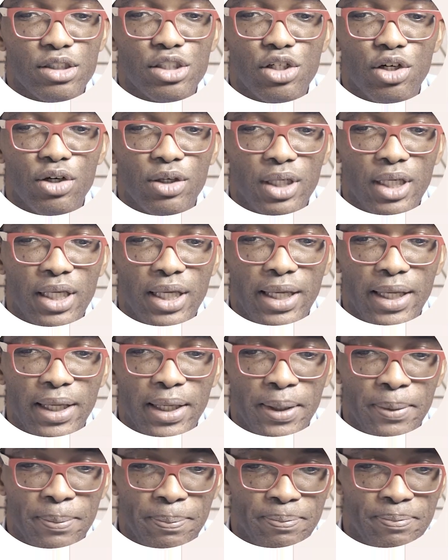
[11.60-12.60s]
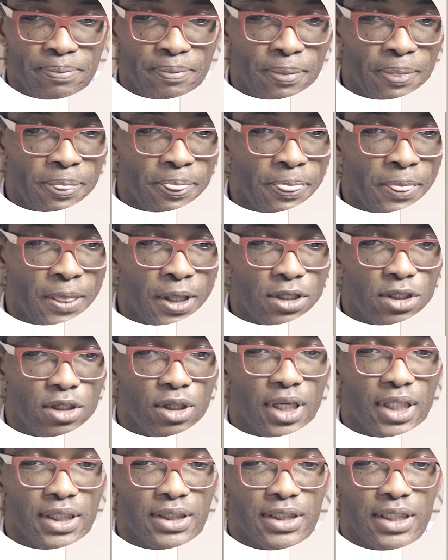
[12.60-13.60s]
shortly here. So
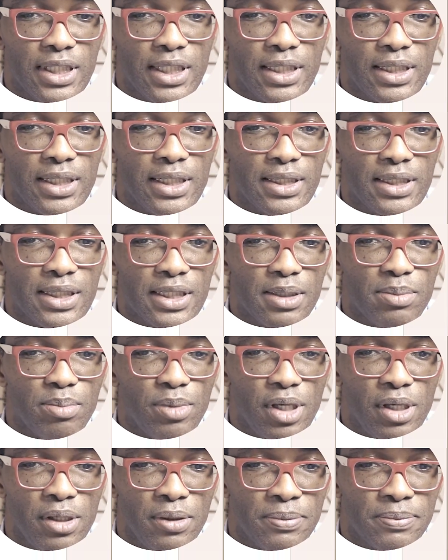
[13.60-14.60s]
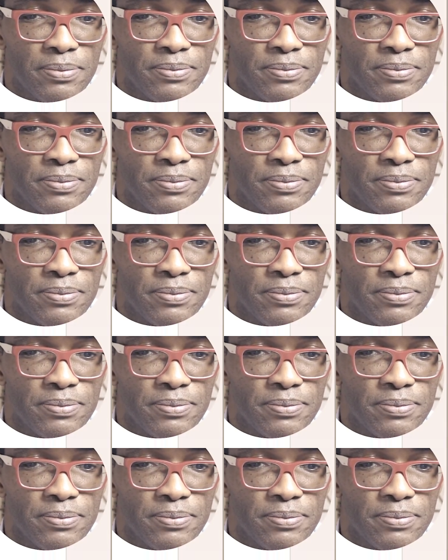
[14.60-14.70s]
let's say this is me.